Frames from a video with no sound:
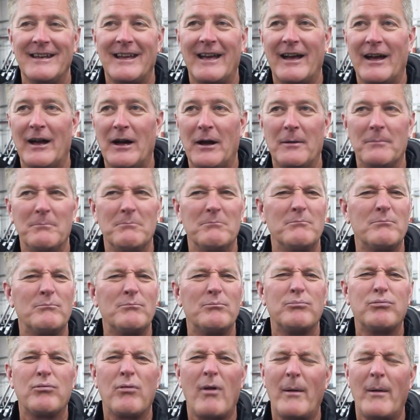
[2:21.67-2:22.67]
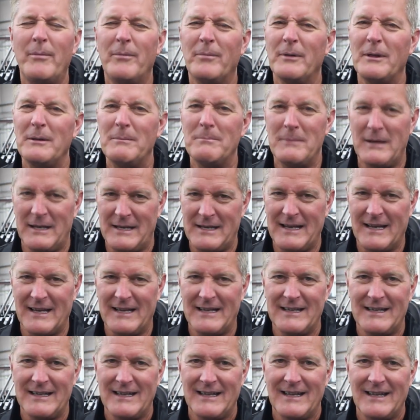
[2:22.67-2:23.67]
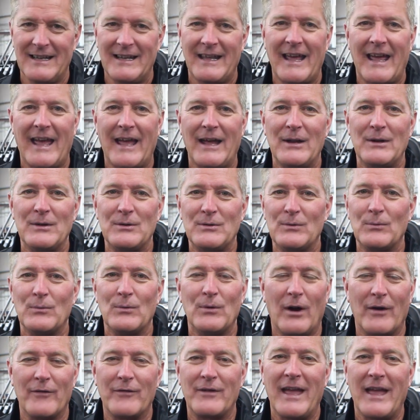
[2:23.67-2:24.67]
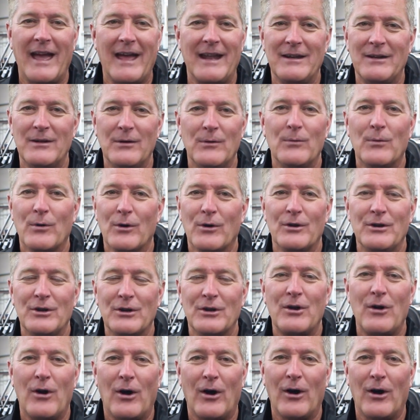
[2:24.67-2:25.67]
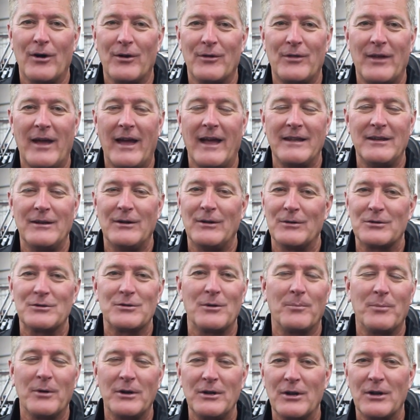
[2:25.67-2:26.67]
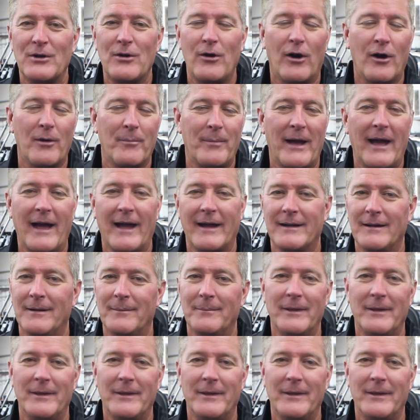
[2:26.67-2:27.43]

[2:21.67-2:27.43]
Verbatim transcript: uh, probably midnight and again, we're in a car that, you know, so I bring the car back.